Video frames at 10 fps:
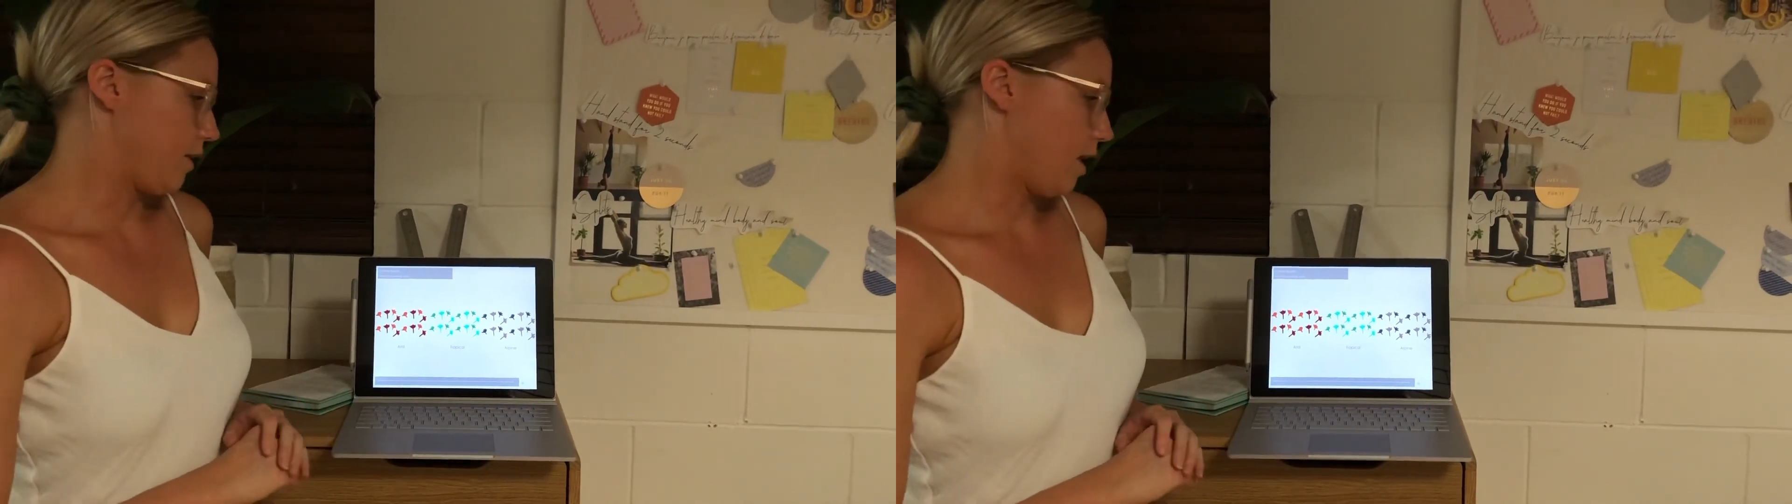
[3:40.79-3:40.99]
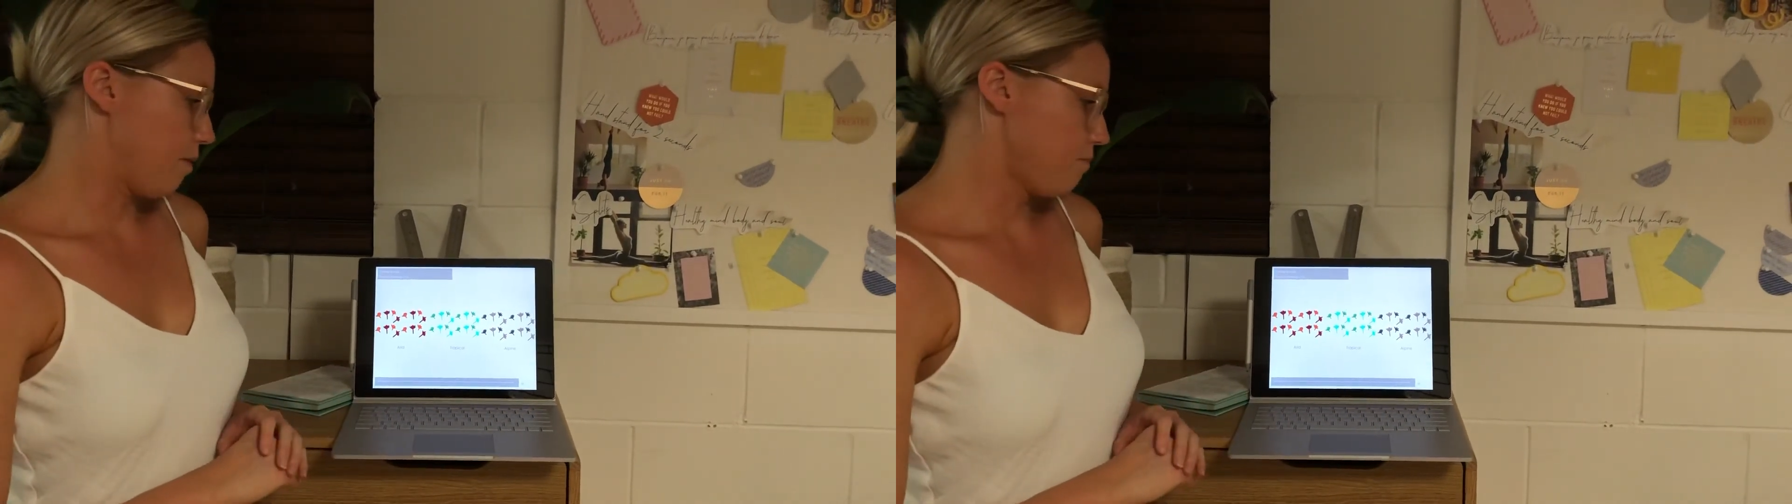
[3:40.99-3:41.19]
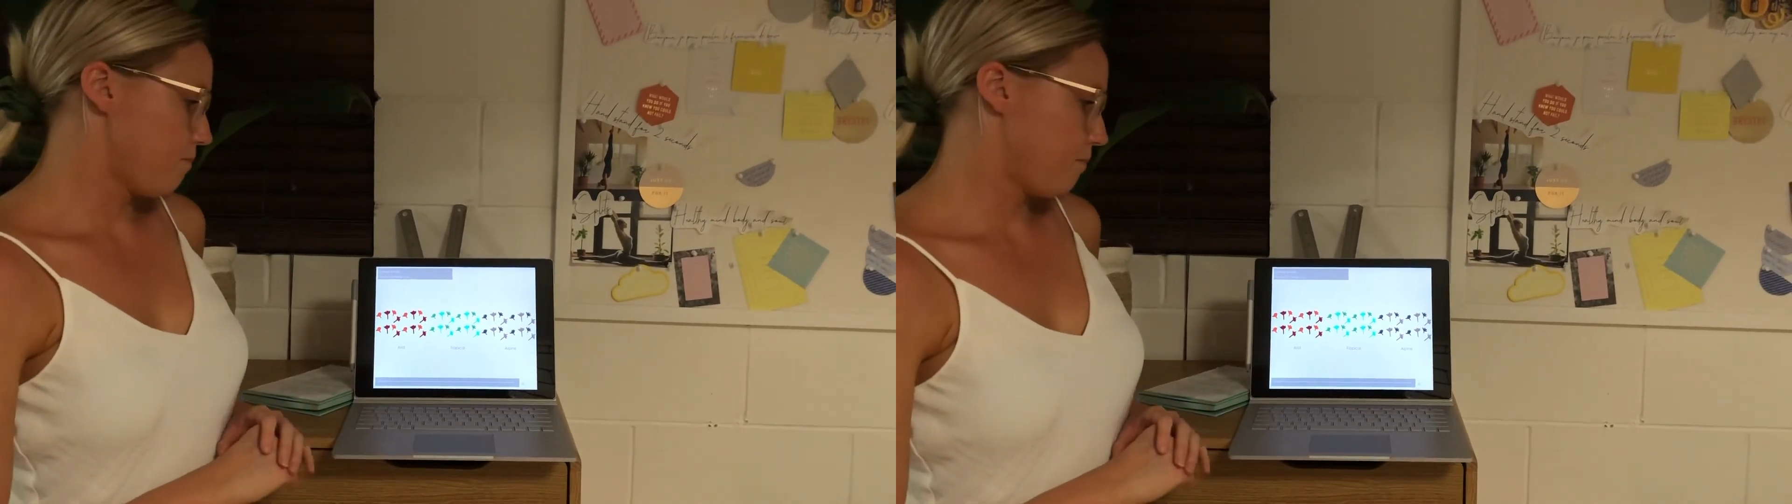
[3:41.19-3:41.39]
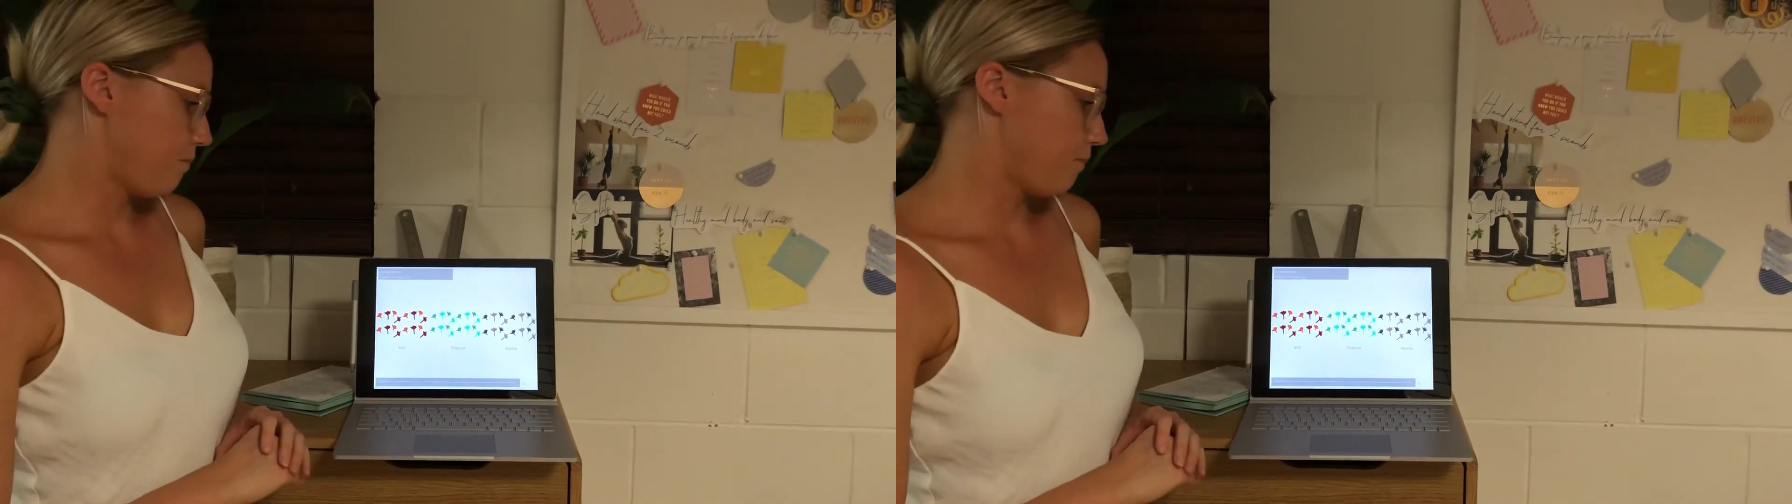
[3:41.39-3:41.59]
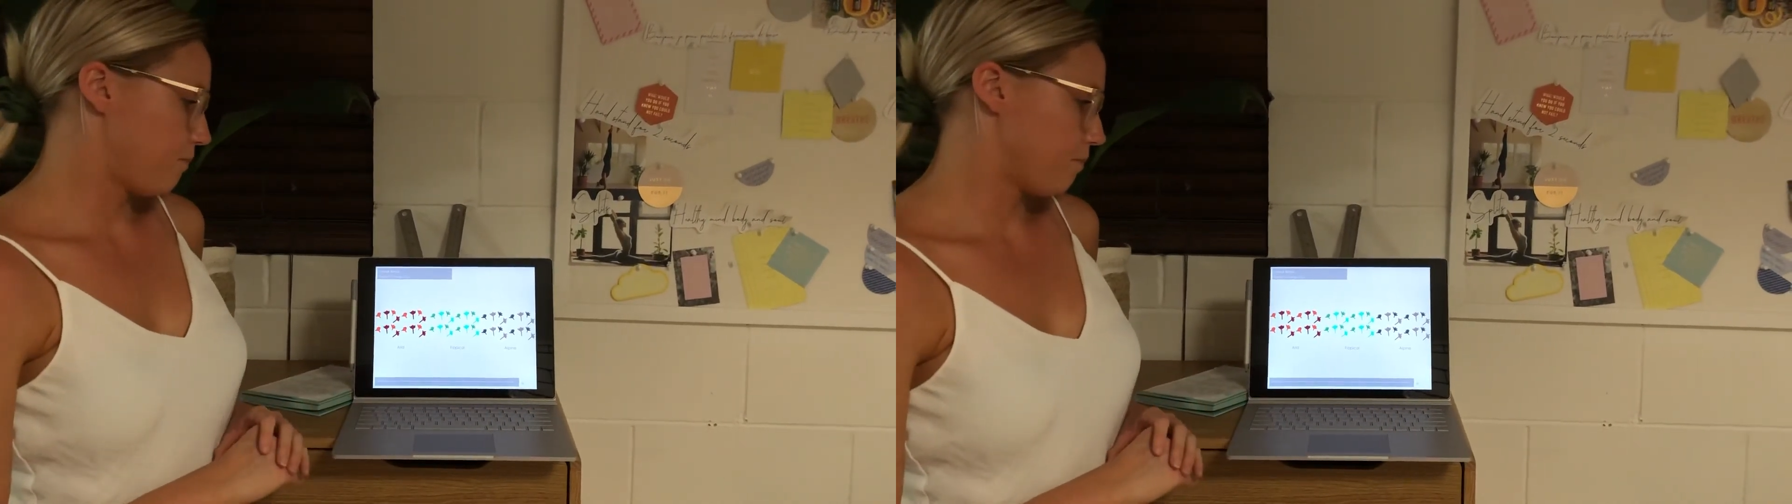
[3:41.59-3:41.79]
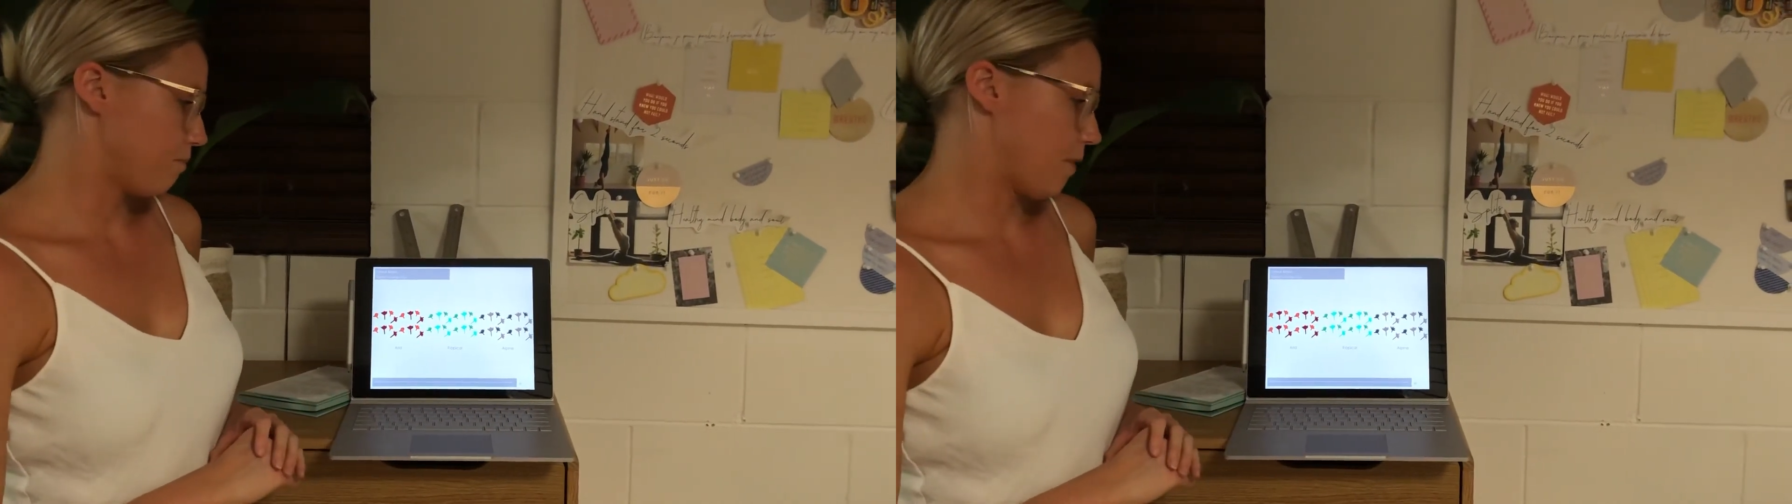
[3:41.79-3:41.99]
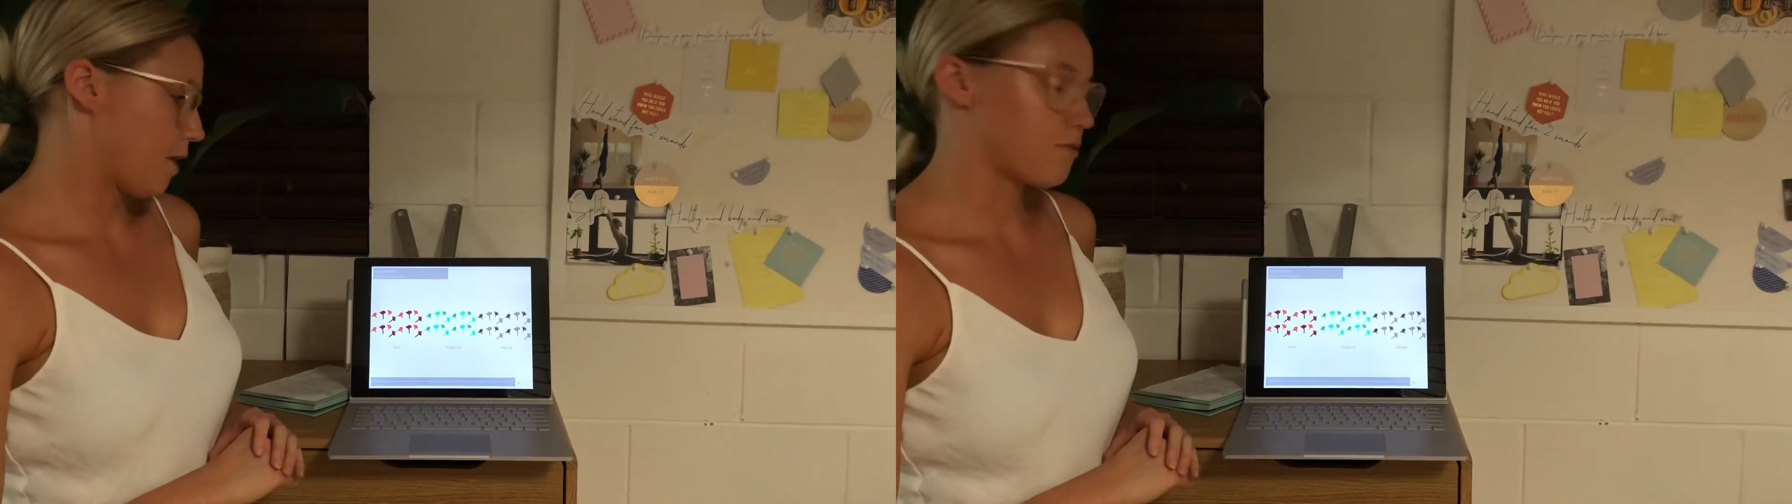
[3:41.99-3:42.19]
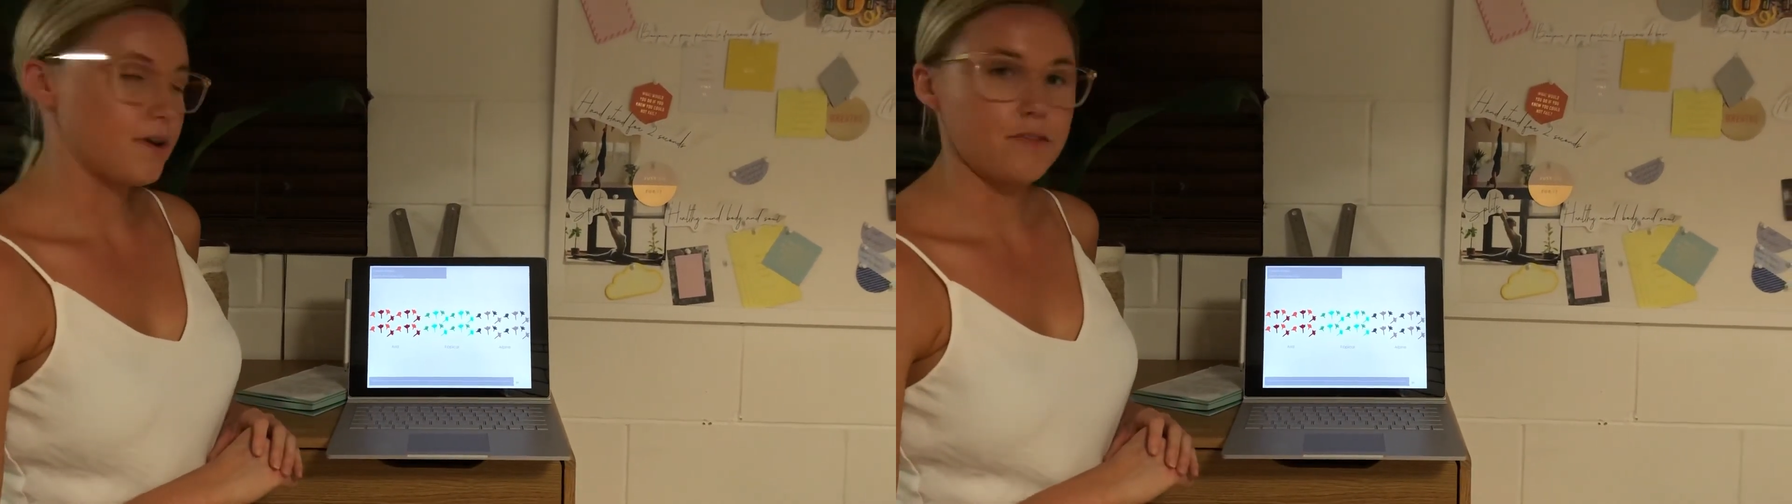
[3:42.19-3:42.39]
gum, my
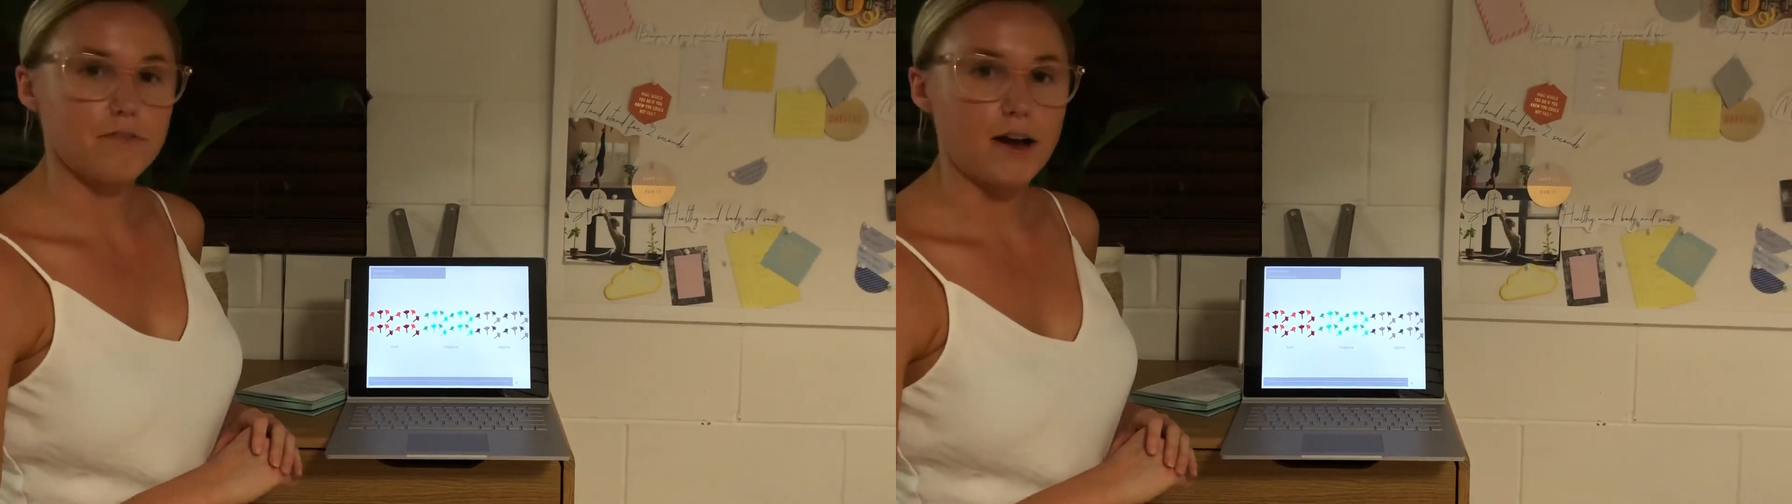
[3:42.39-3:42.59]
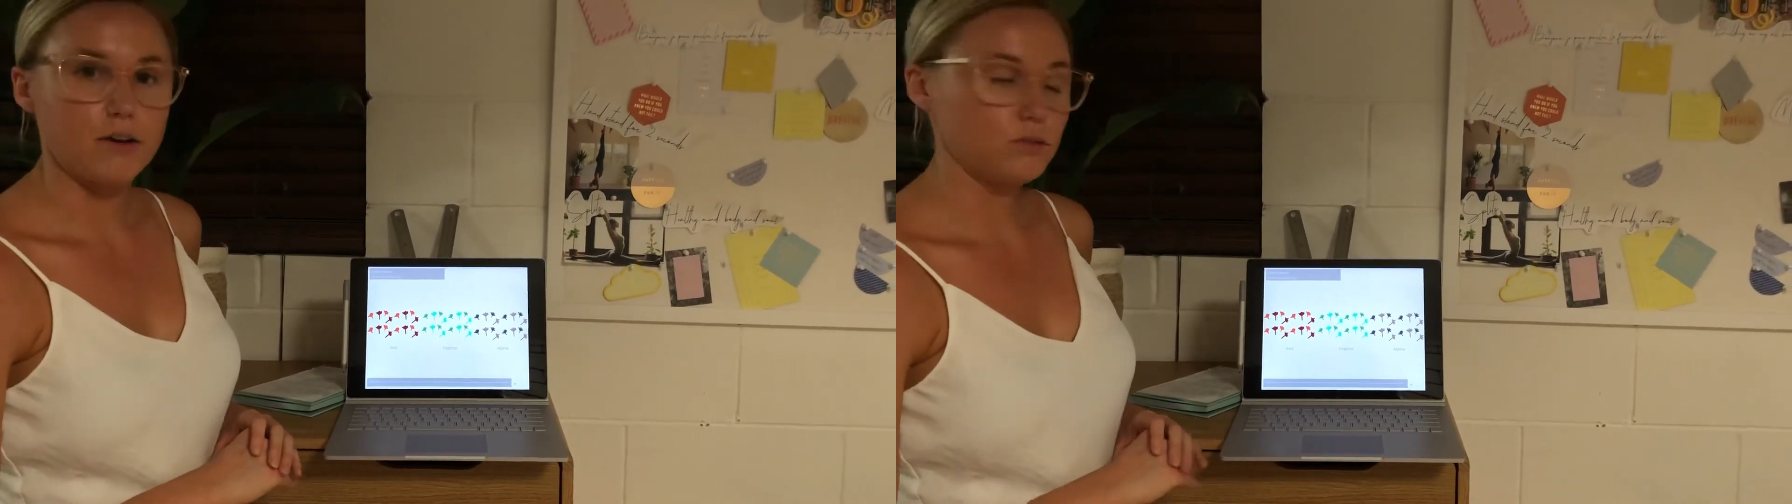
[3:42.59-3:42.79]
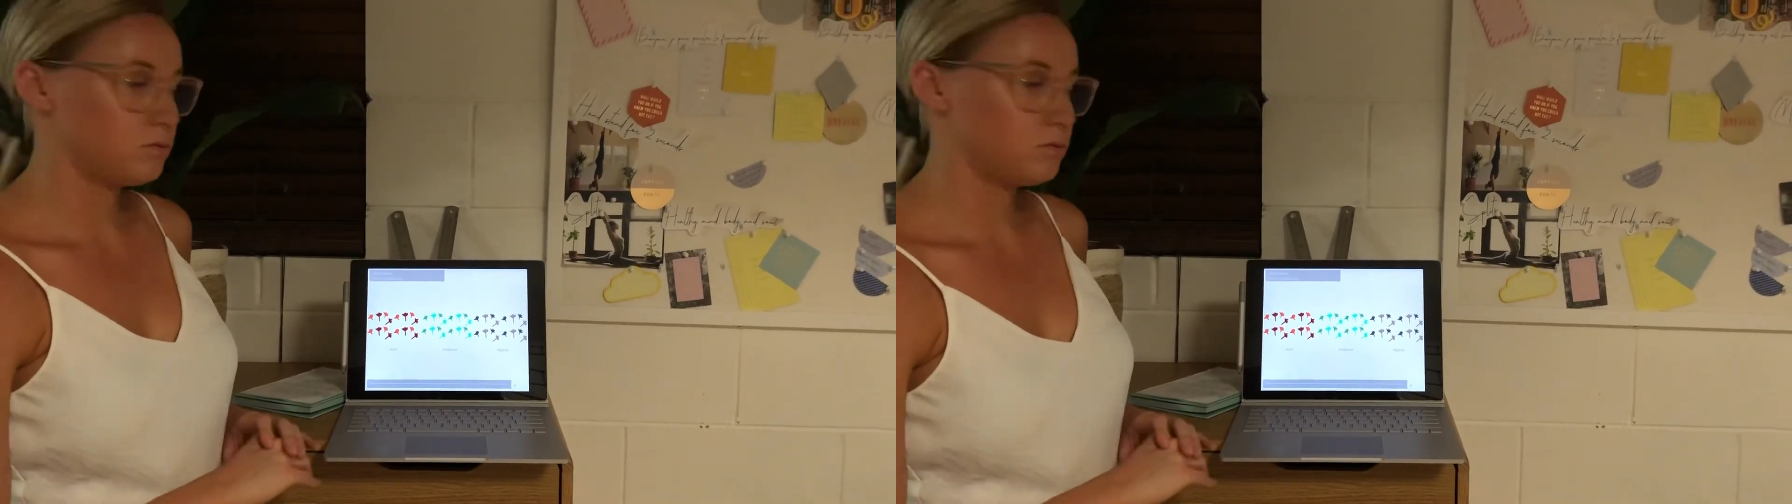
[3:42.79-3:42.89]
three final